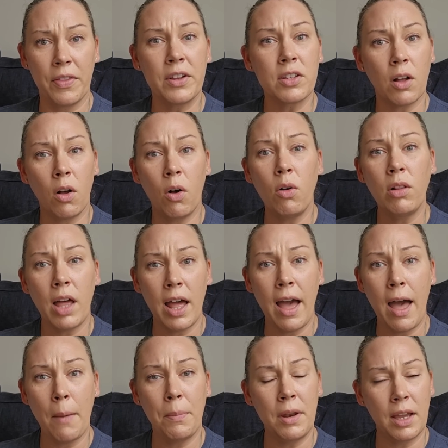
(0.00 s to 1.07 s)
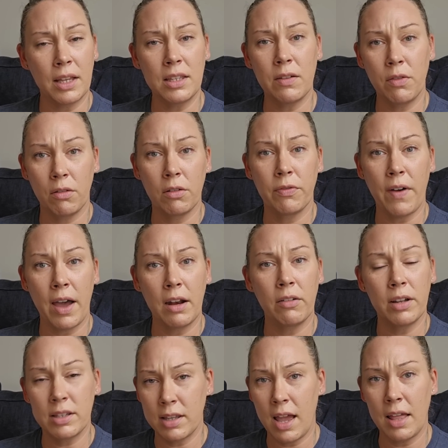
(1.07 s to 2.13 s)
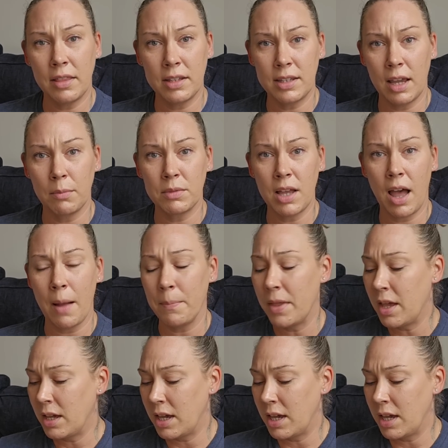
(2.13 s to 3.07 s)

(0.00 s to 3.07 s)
There's a whole lot happening at different refineries at the same time.